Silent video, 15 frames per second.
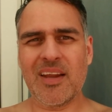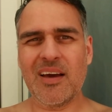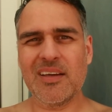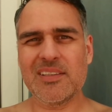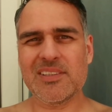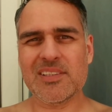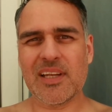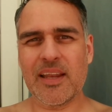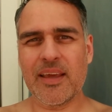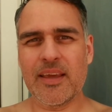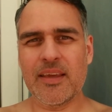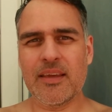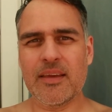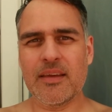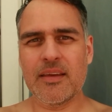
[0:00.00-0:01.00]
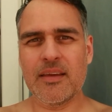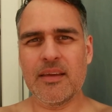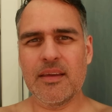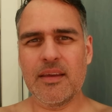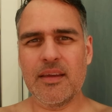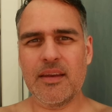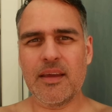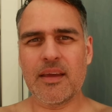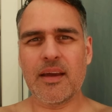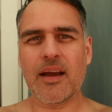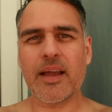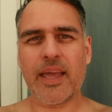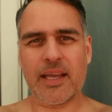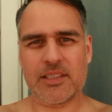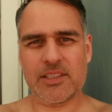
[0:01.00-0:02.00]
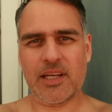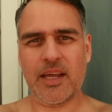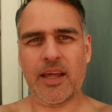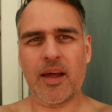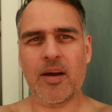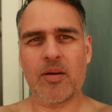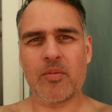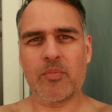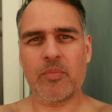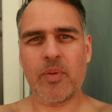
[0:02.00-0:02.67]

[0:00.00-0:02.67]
nicely, isn't it? Catch you later.